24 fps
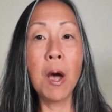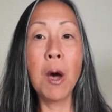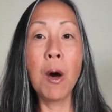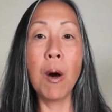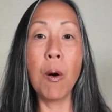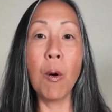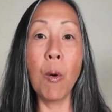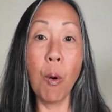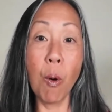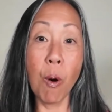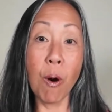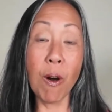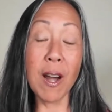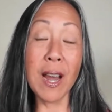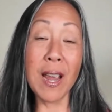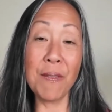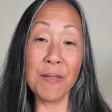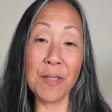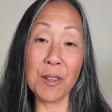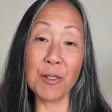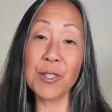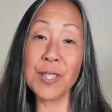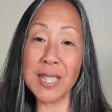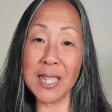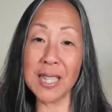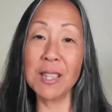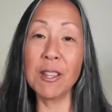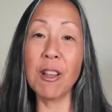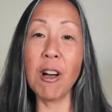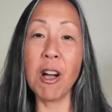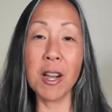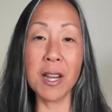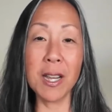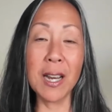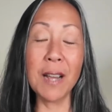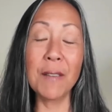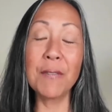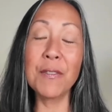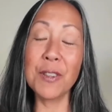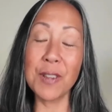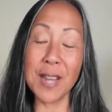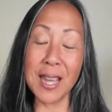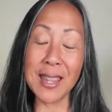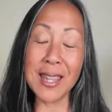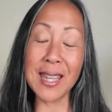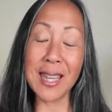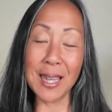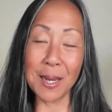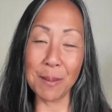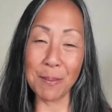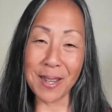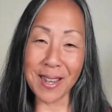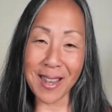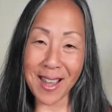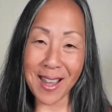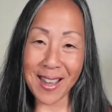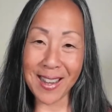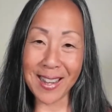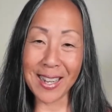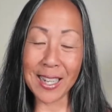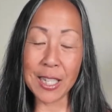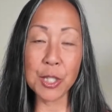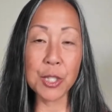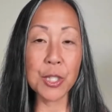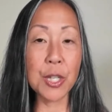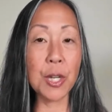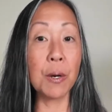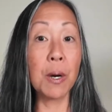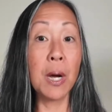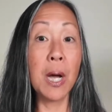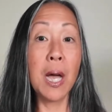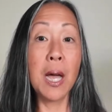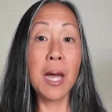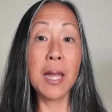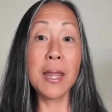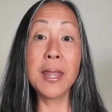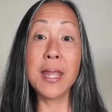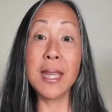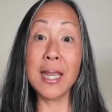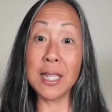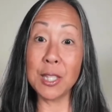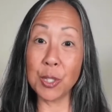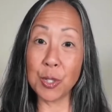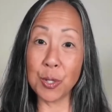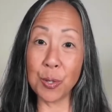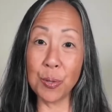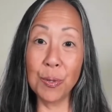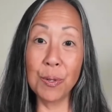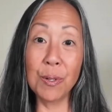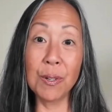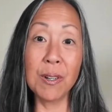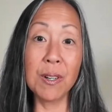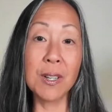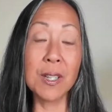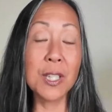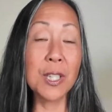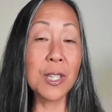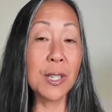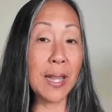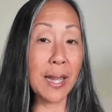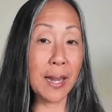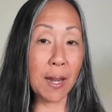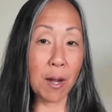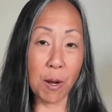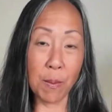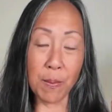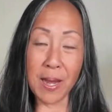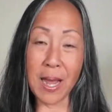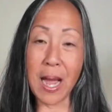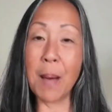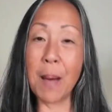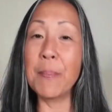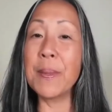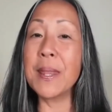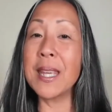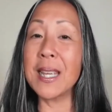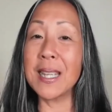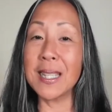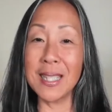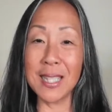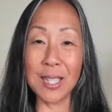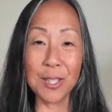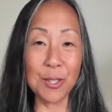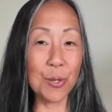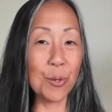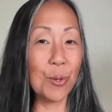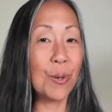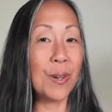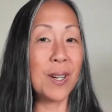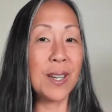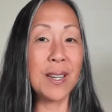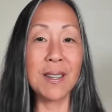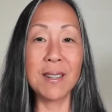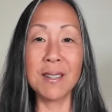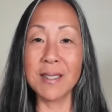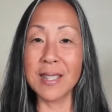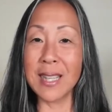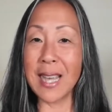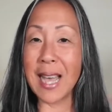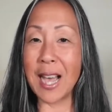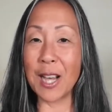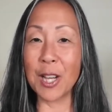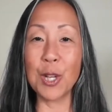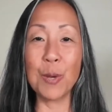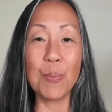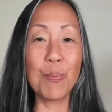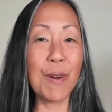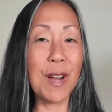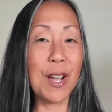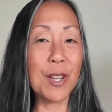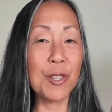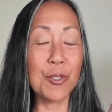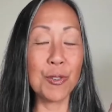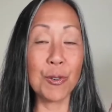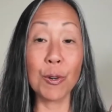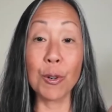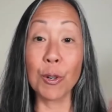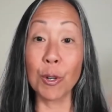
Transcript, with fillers: Right. Or if they're sick long enough, you get the antibiotics. So these tools like homeopathy, essential oils, acupressure,